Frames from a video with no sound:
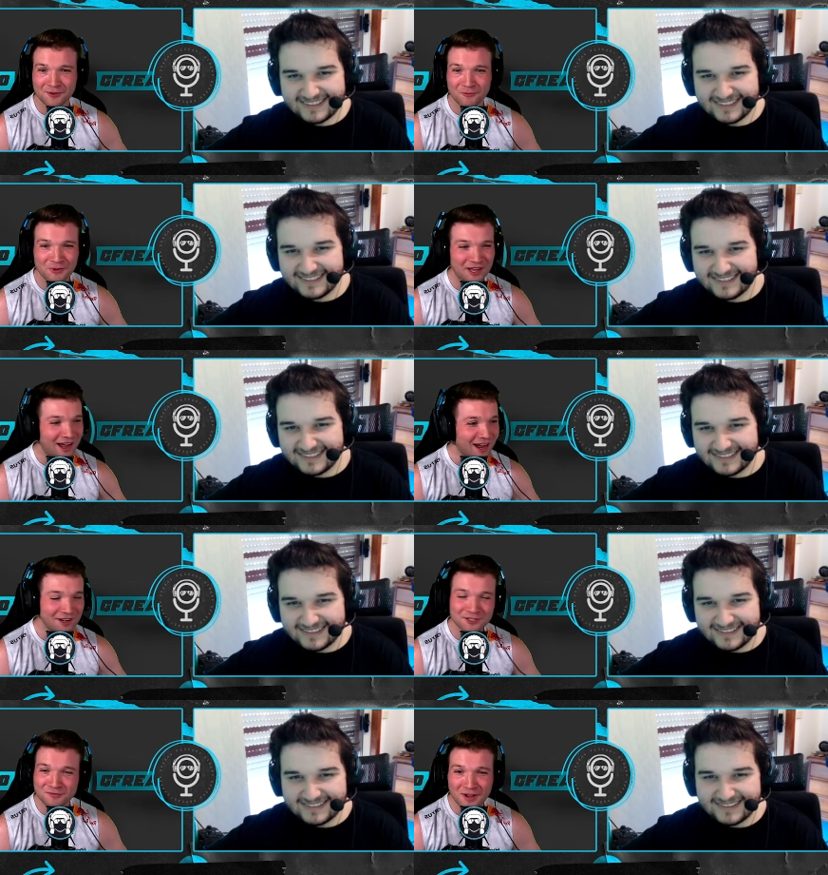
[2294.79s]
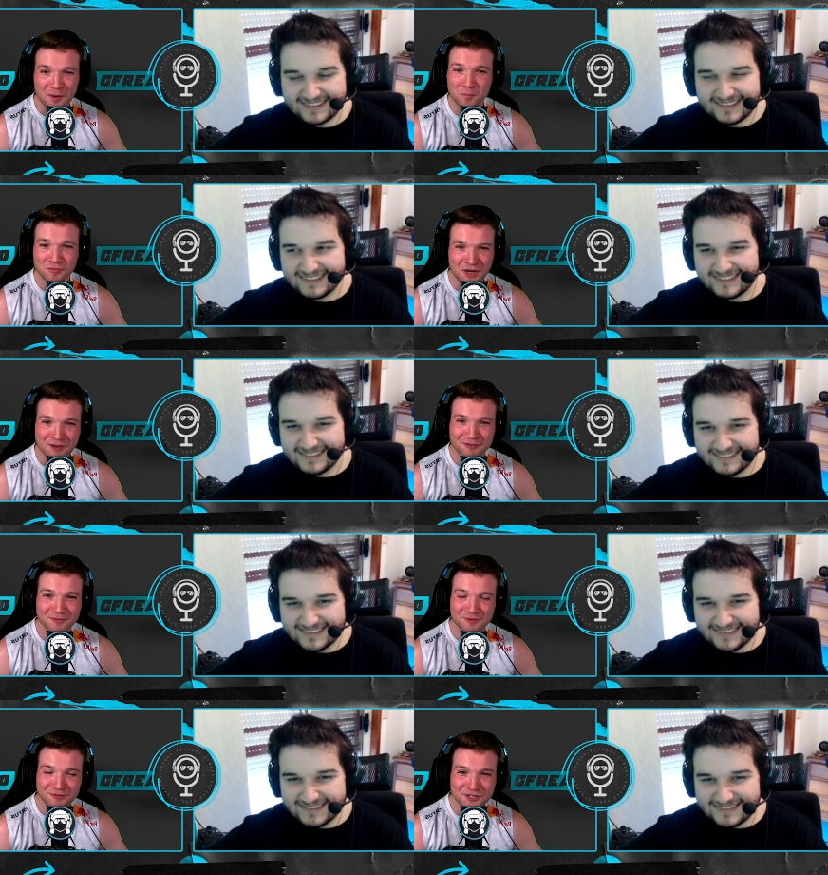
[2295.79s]
Speaker 1: with a hard as fuck brick from the
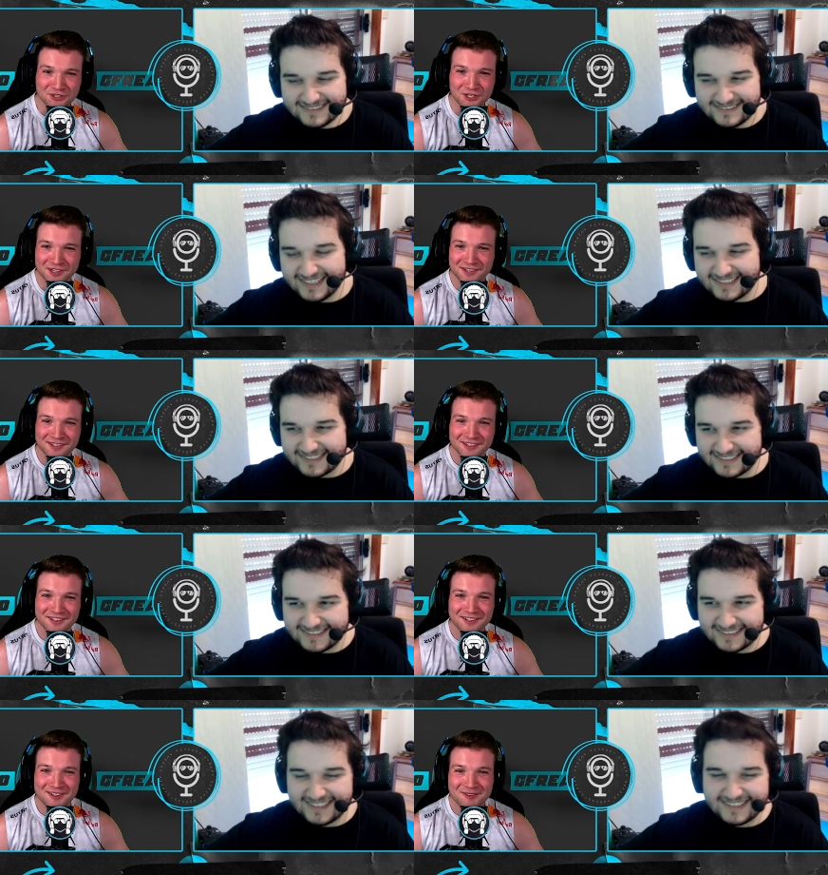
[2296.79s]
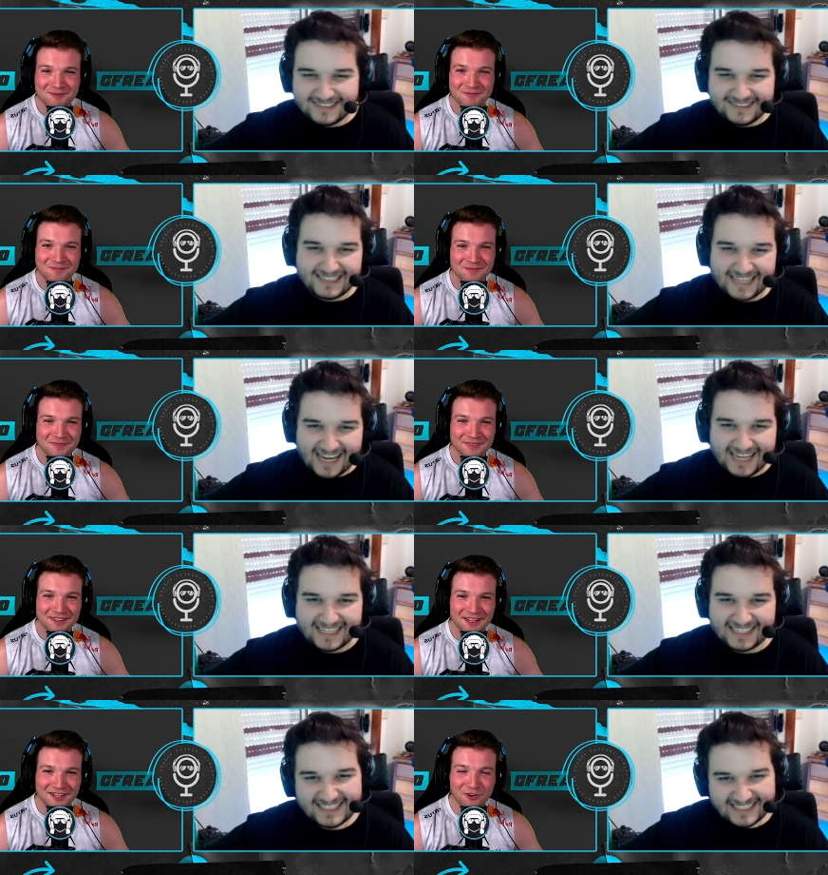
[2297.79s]
fridge. Yes, yes, you
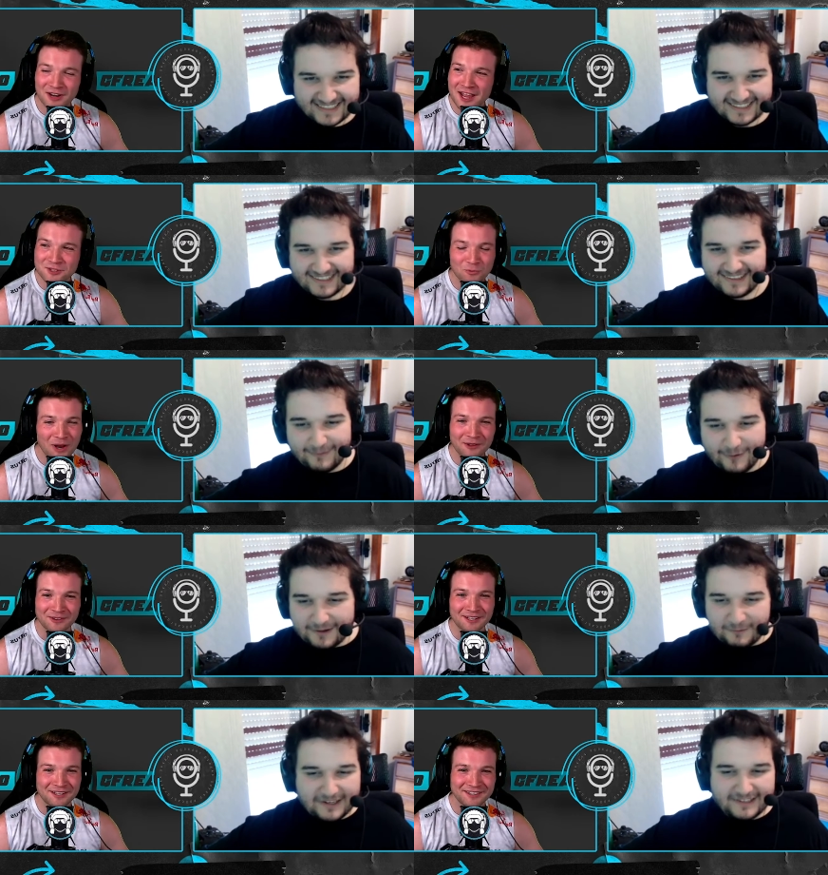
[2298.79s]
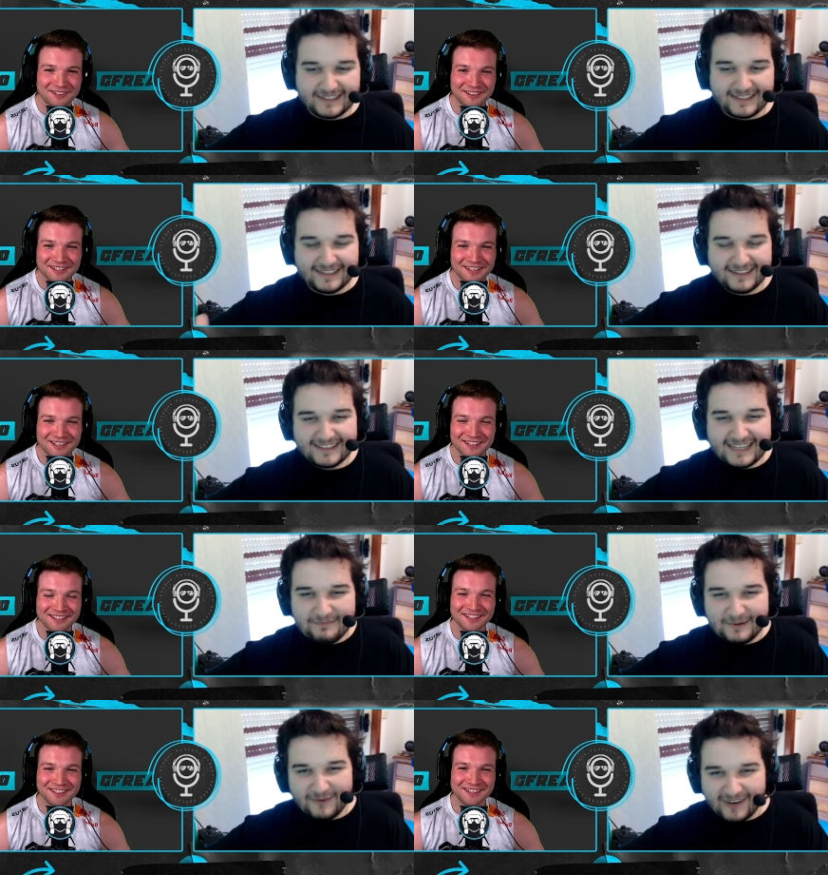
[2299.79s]
can. Not as well. Why, why don't you?
Speaker 2: Yeah,
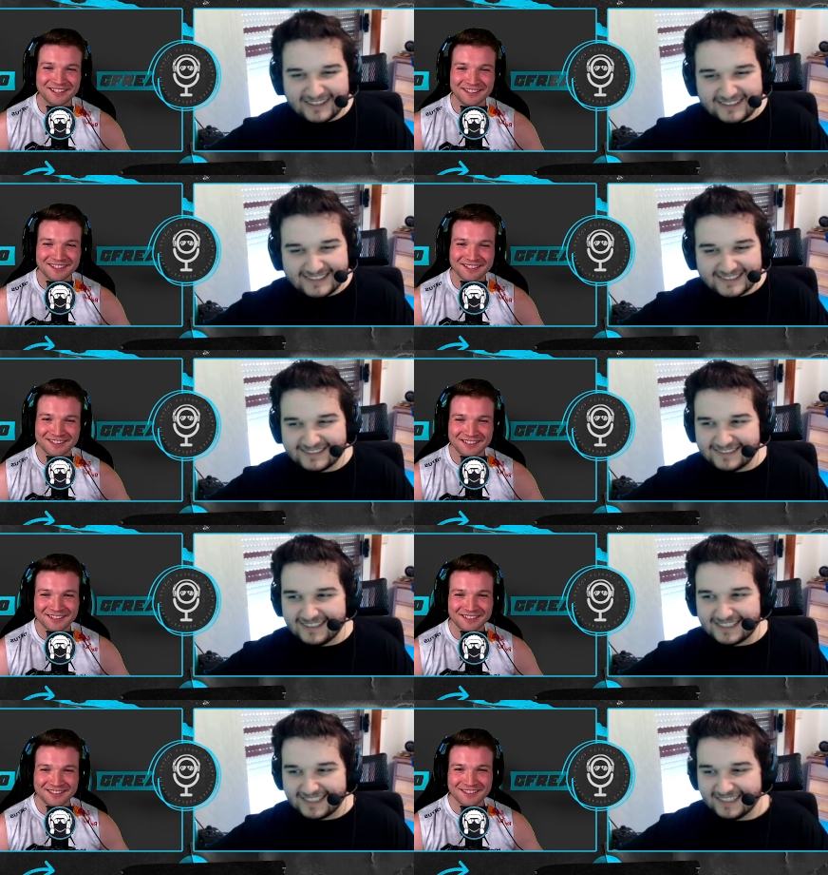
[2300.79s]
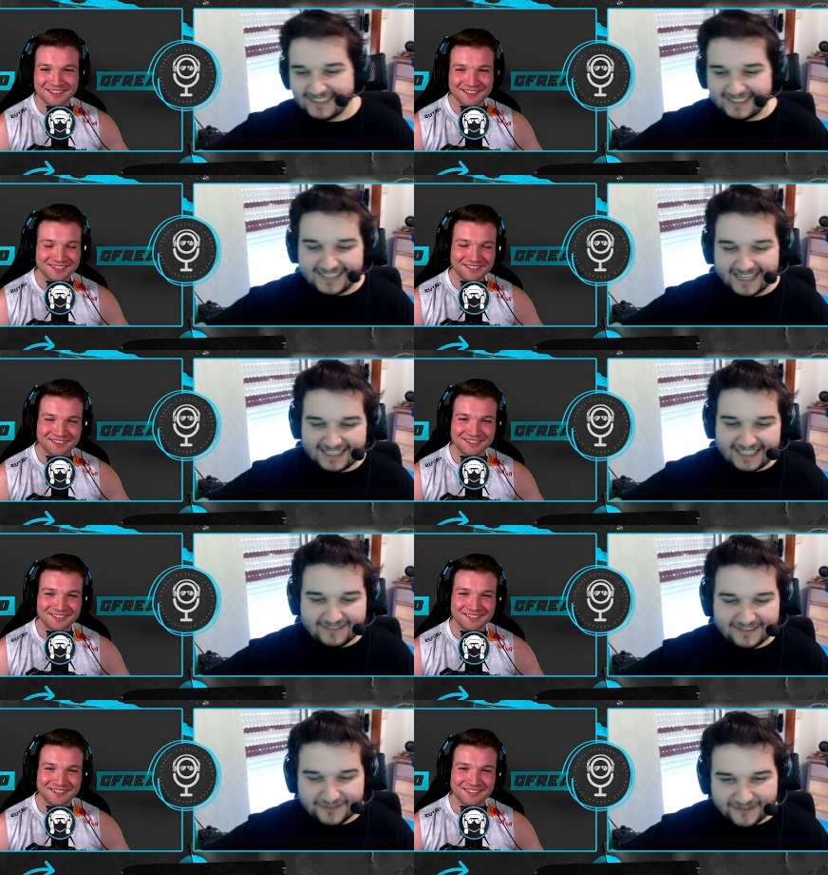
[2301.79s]
but why don't you just like you take it out
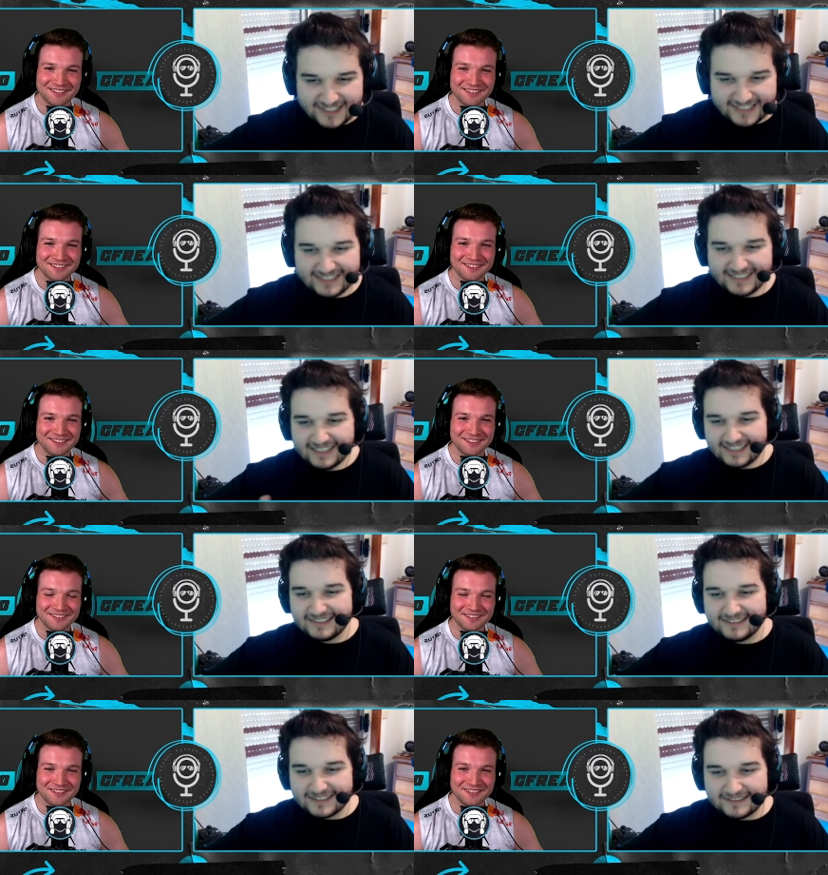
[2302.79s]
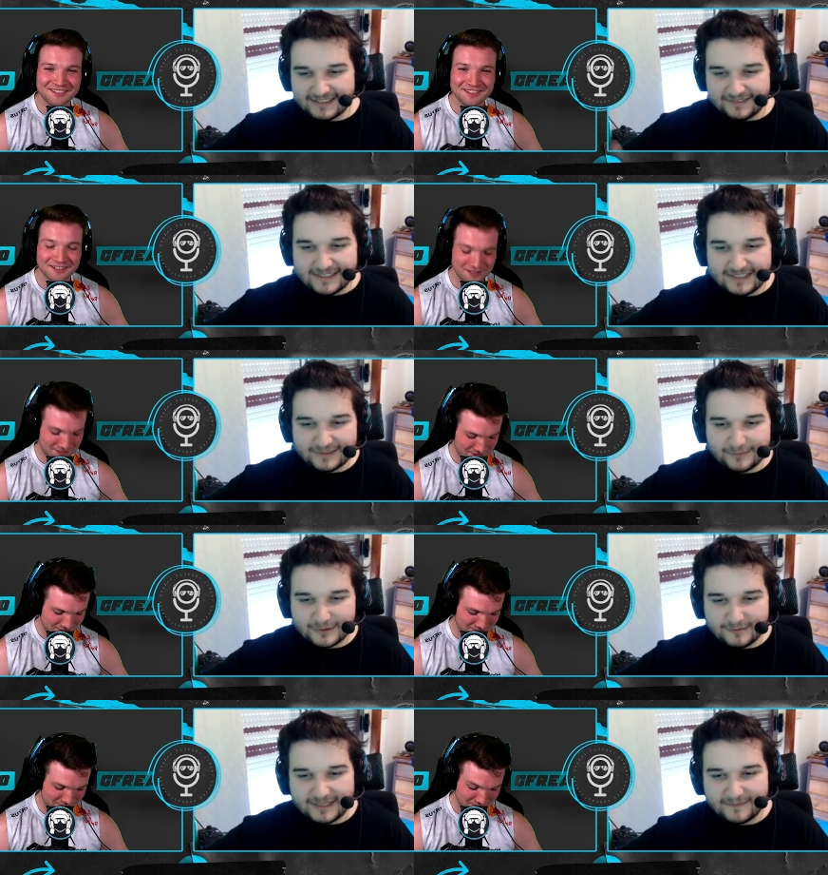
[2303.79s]
of the fridge and then you like leave it in the
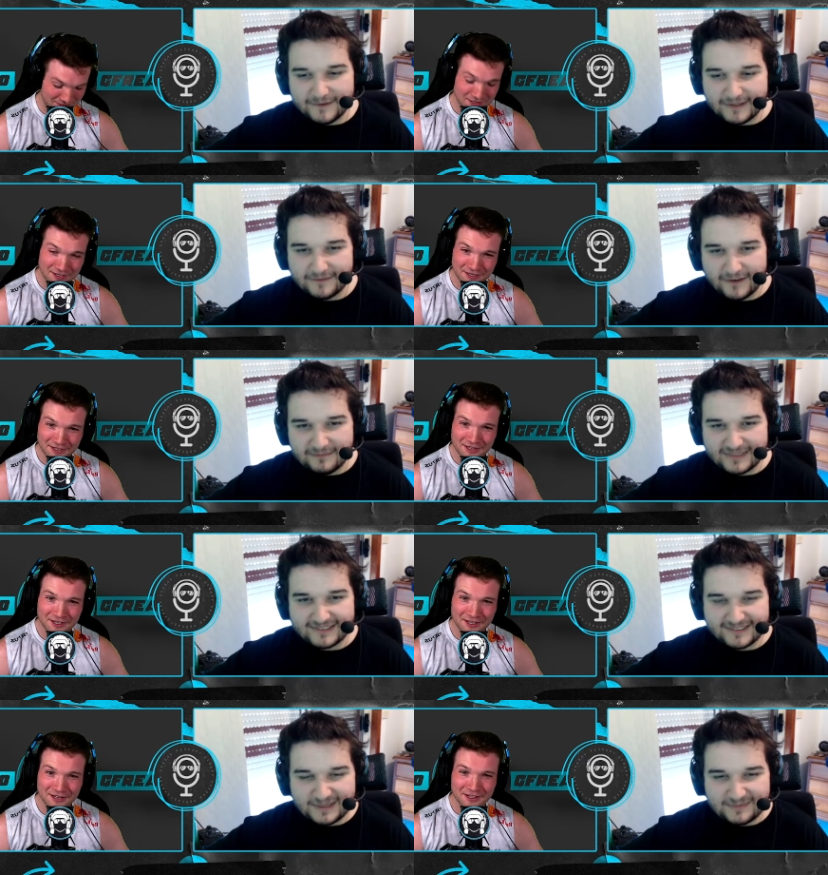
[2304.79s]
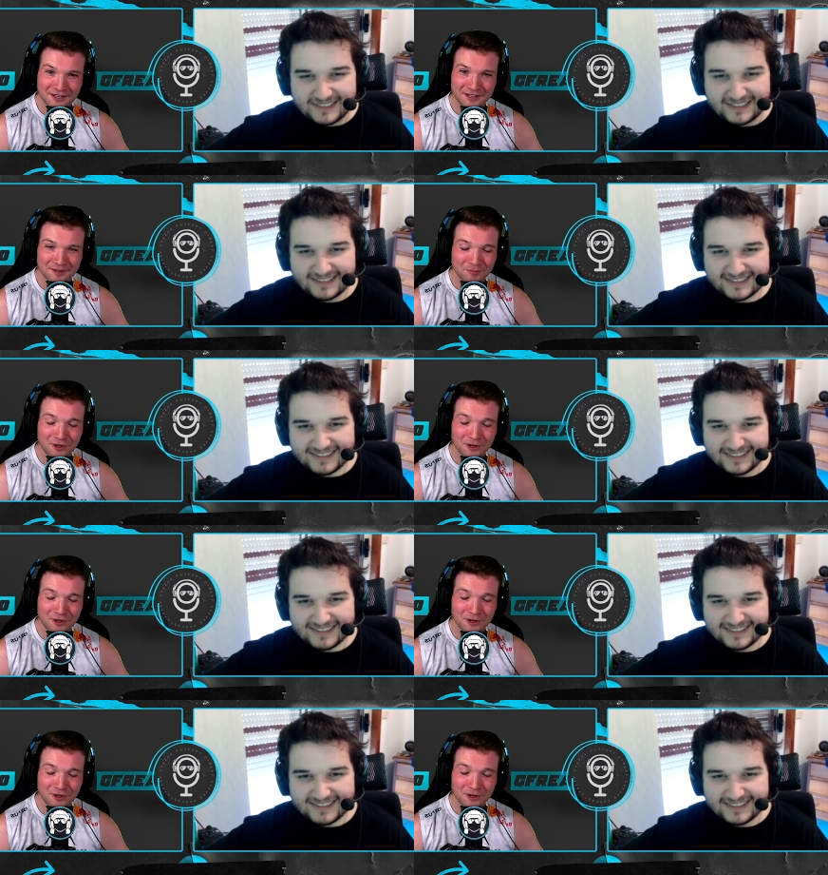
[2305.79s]
room temp for like five minutes or something.
Speaker 1: I